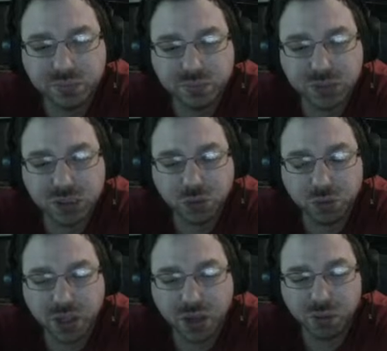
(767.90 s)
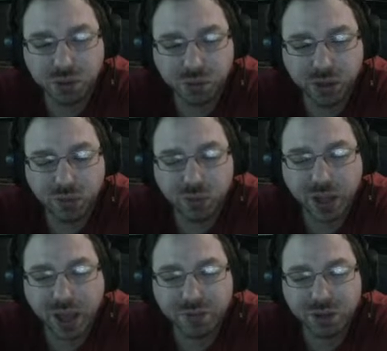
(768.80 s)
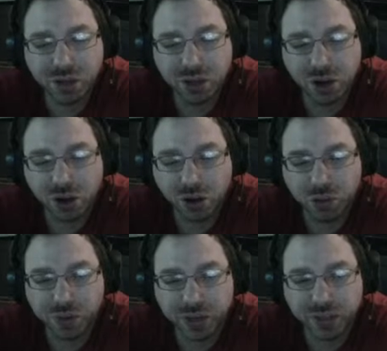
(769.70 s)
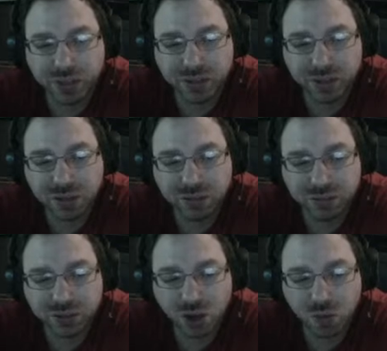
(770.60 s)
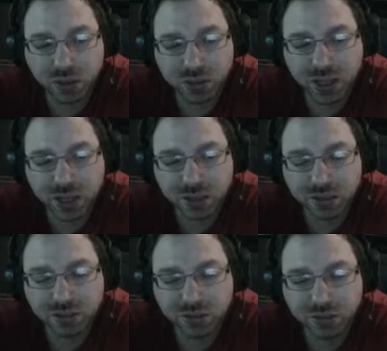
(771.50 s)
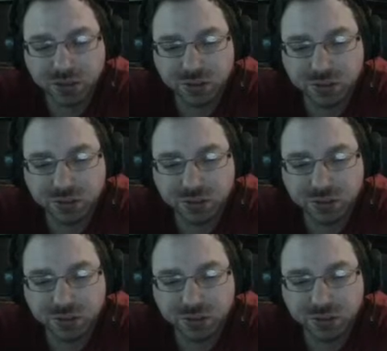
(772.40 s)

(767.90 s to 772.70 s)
so yeah, we have our opening. Do y'all want to take it or?